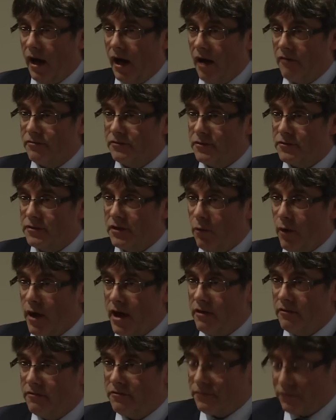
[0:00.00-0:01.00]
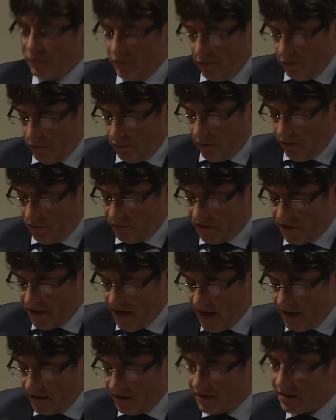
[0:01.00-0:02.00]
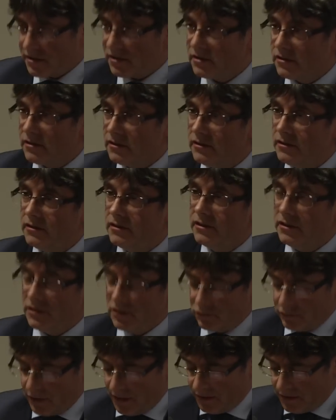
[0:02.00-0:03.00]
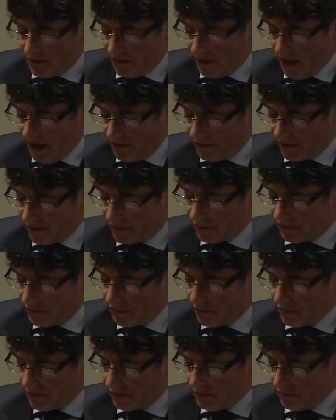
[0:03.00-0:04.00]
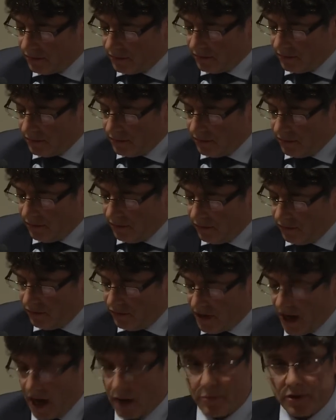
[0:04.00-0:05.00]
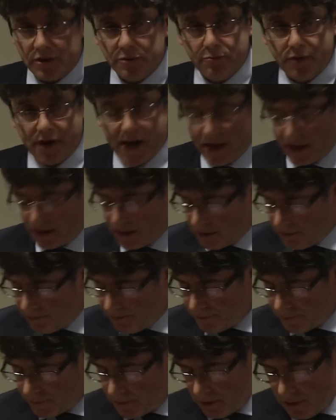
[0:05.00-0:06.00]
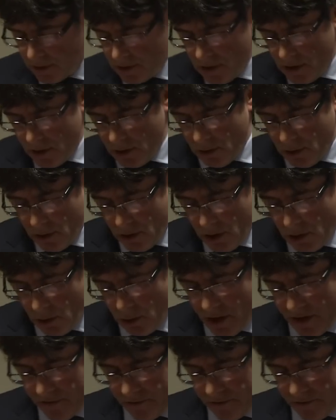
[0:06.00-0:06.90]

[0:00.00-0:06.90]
After the wave of change in 2011, the Arab Spring, we